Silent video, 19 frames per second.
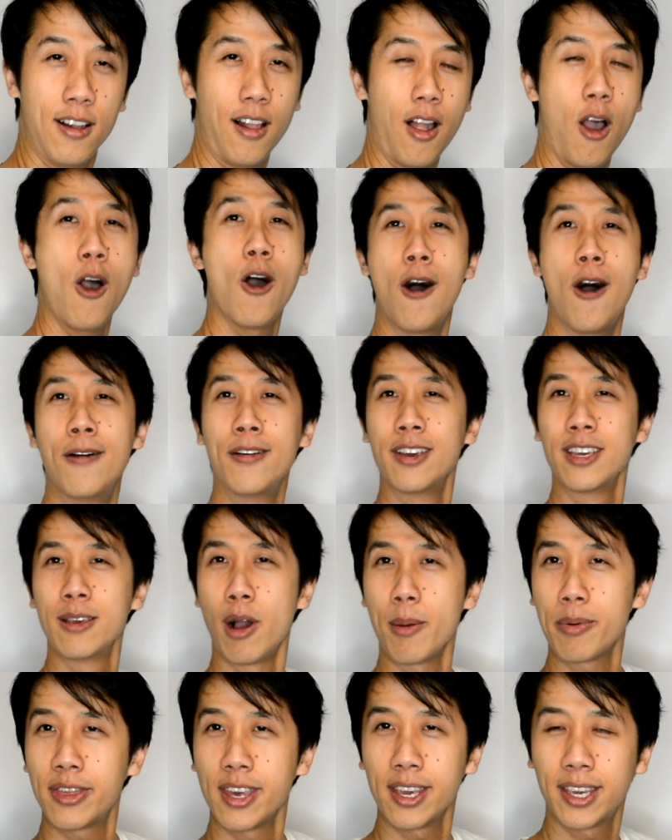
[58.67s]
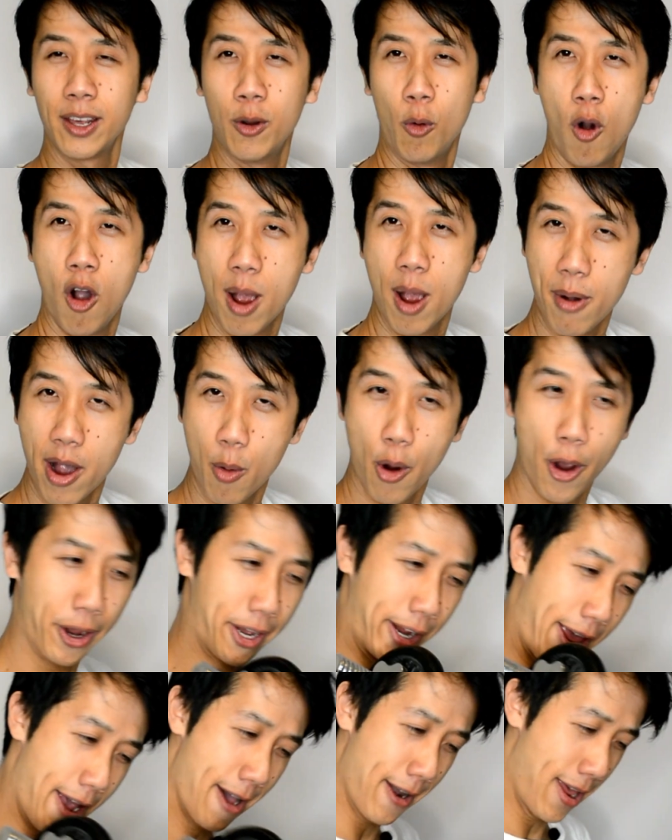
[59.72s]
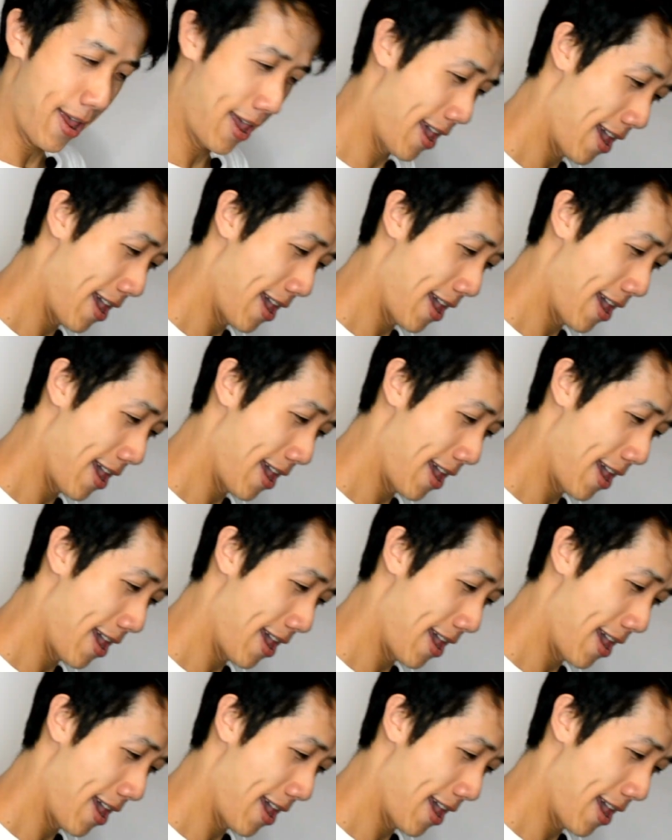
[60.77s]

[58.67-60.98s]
Oh, you might be thinking, why am I working out?